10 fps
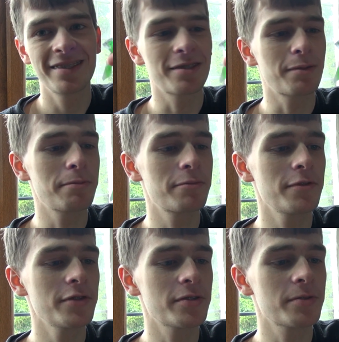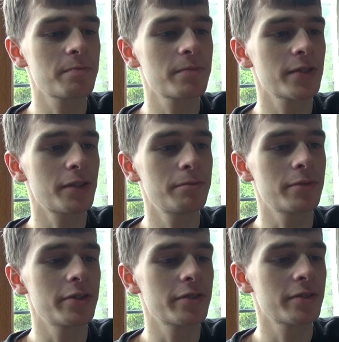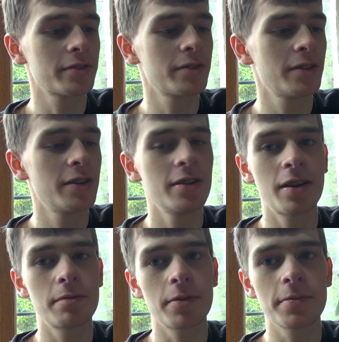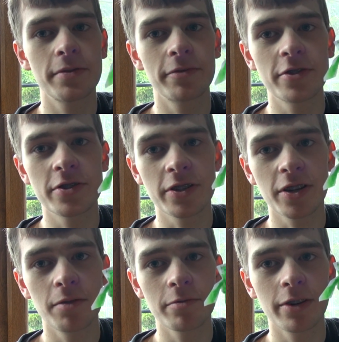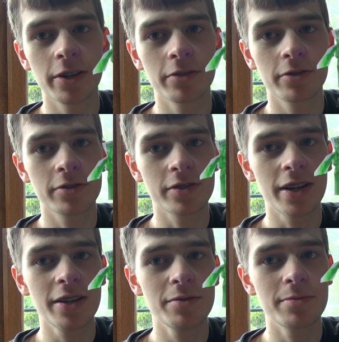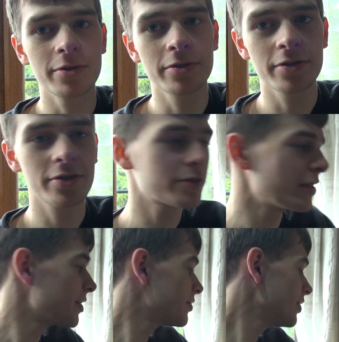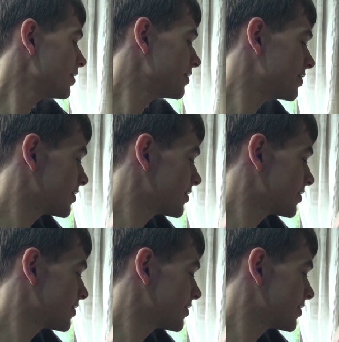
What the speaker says: One of my brother's zombies. I'm probably infringing copyright laws now, but anyway.